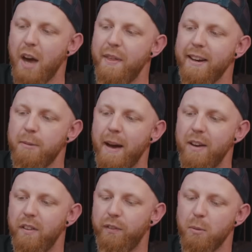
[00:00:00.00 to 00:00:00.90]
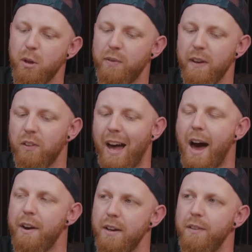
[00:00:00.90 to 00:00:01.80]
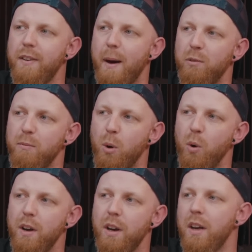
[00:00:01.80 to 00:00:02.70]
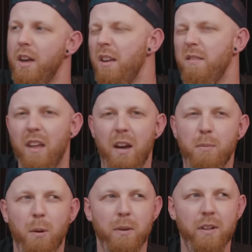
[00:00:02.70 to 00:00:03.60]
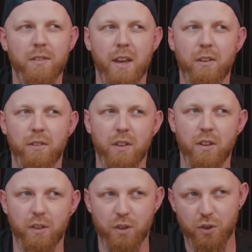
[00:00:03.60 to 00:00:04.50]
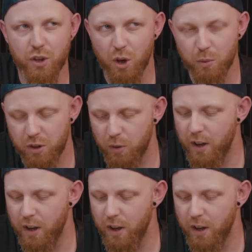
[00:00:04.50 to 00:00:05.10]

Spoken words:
I think it depends. If some of those things are added into Depths of Moria, then it probably stays the go-to.